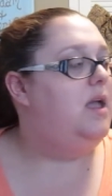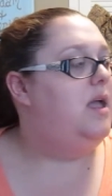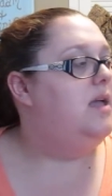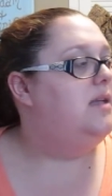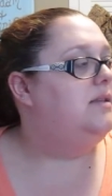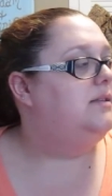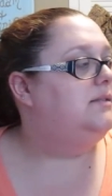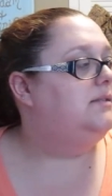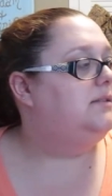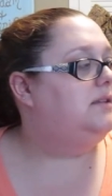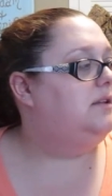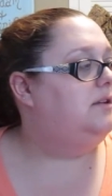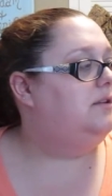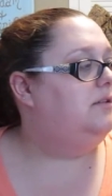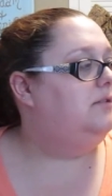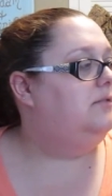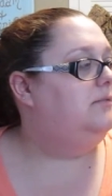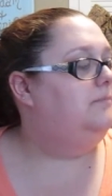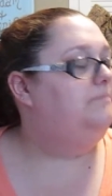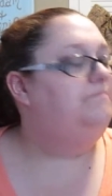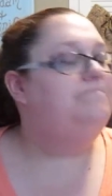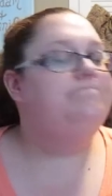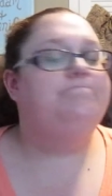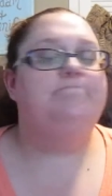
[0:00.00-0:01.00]

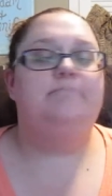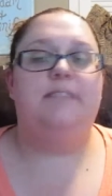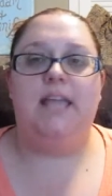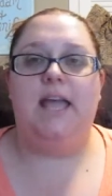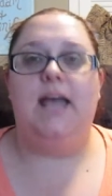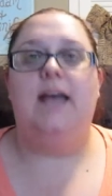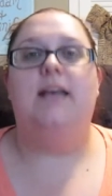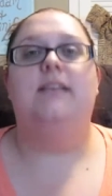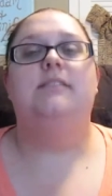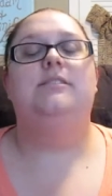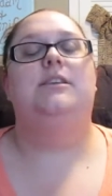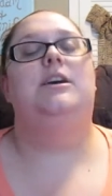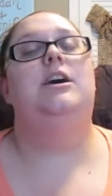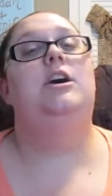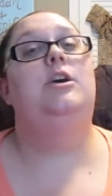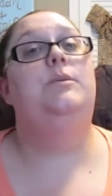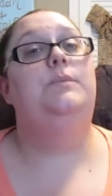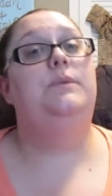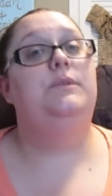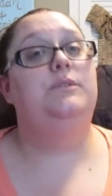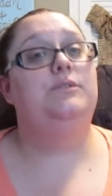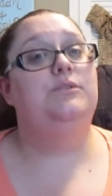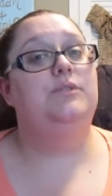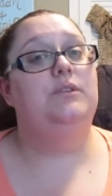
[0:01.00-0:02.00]
So yeah, so I
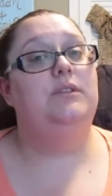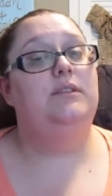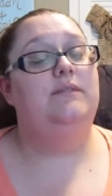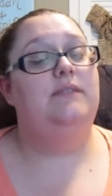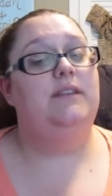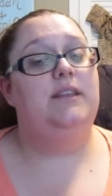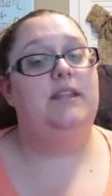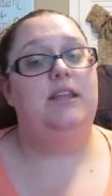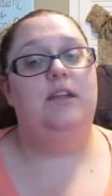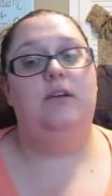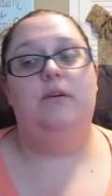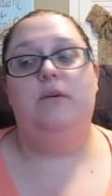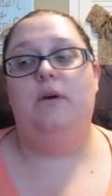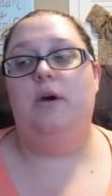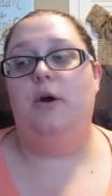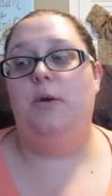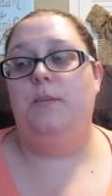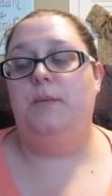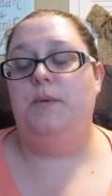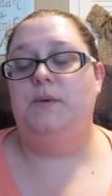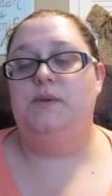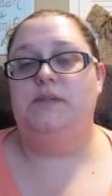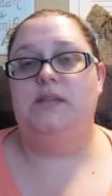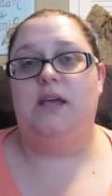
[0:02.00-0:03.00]
hope you enjoyed the video. I
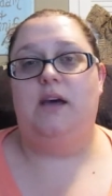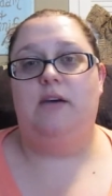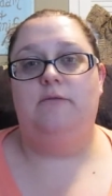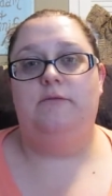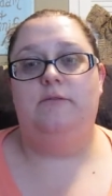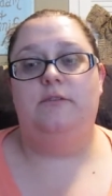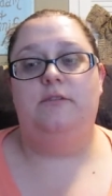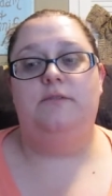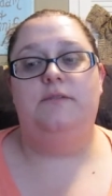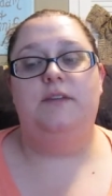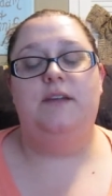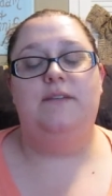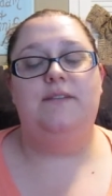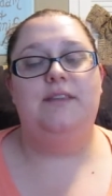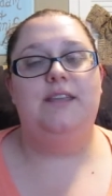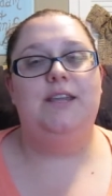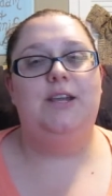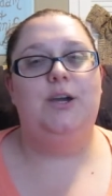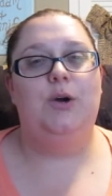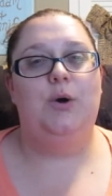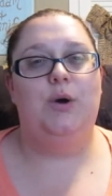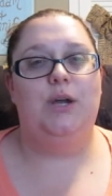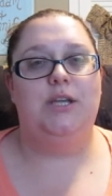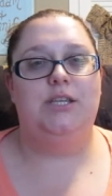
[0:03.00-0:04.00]
hope it was helpful. If you have any
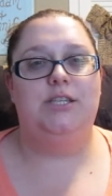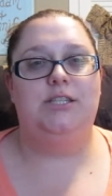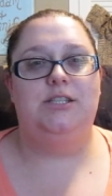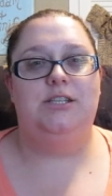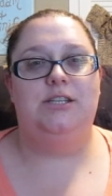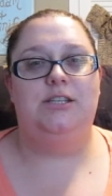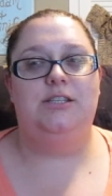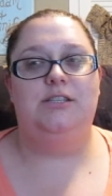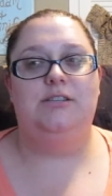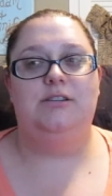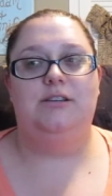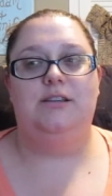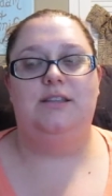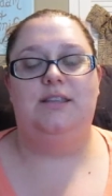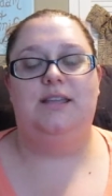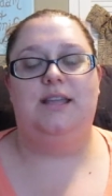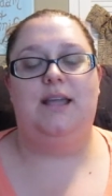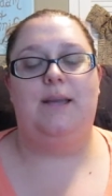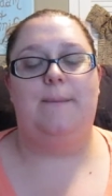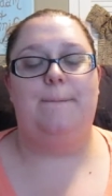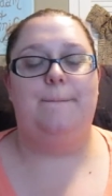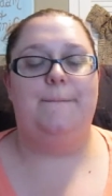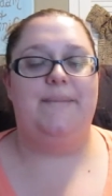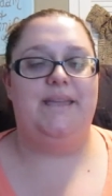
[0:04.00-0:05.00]
questions or anything
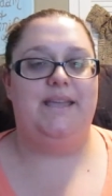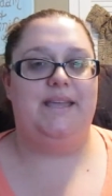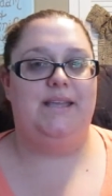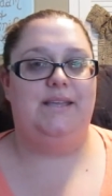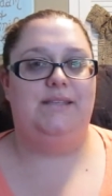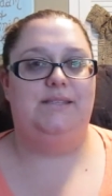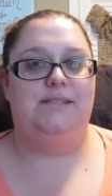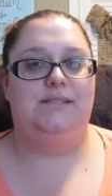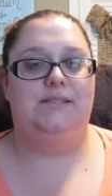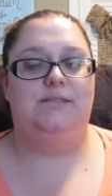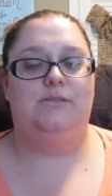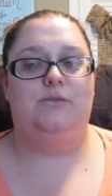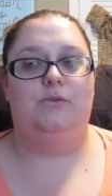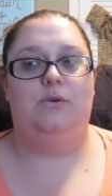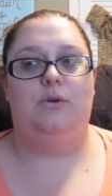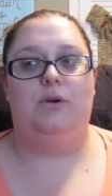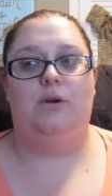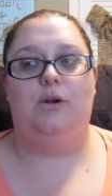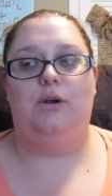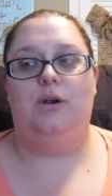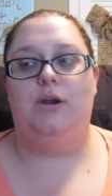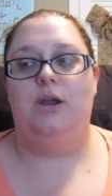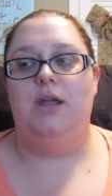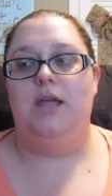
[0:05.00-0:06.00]
I missed
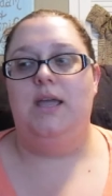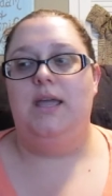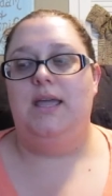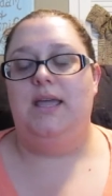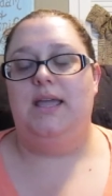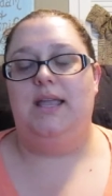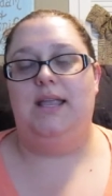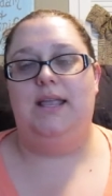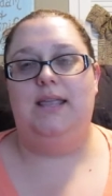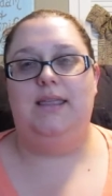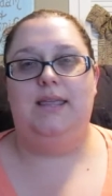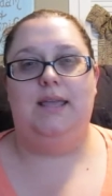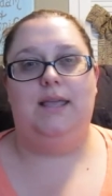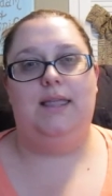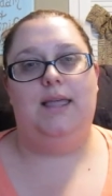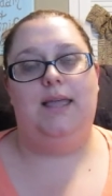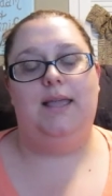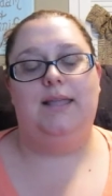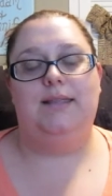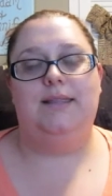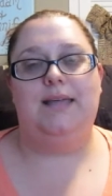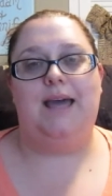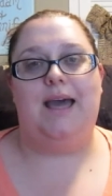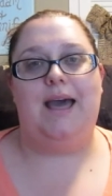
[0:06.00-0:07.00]
or anything
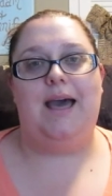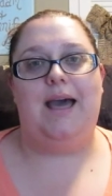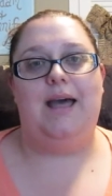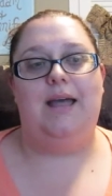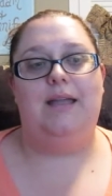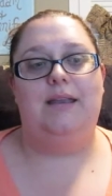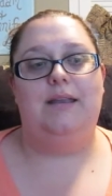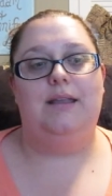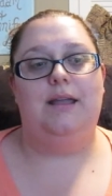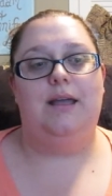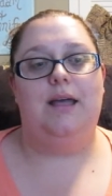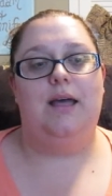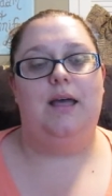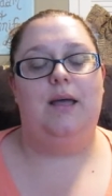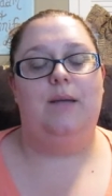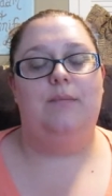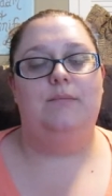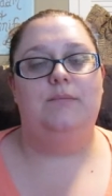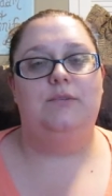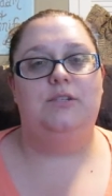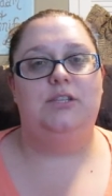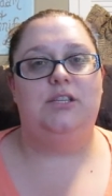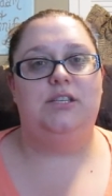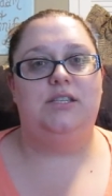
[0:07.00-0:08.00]
like that,
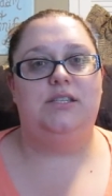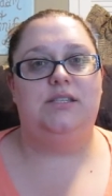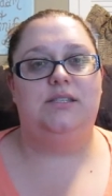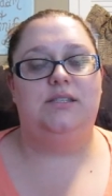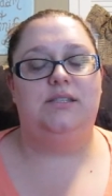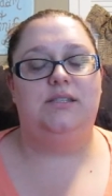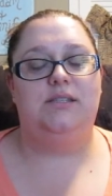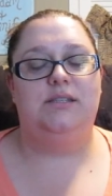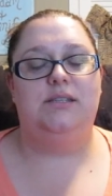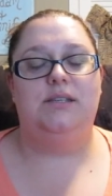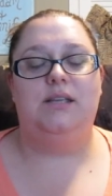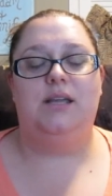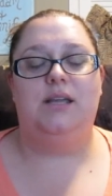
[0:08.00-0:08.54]
just